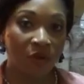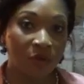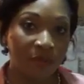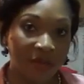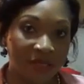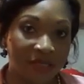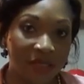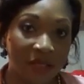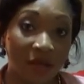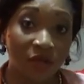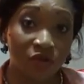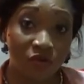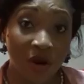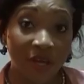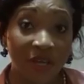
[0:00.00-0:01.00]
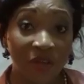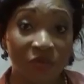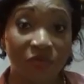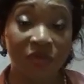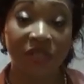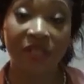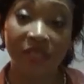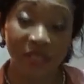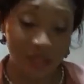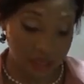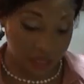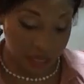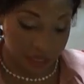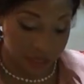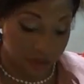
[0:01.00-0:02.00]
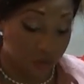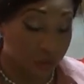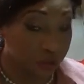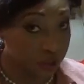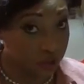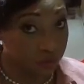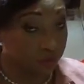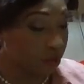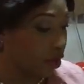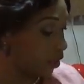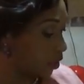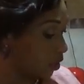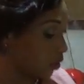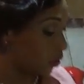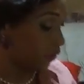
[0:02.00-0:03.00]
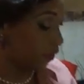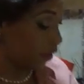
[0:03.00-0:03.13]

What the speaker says: going to mix in our dry ingredients together, which comprises of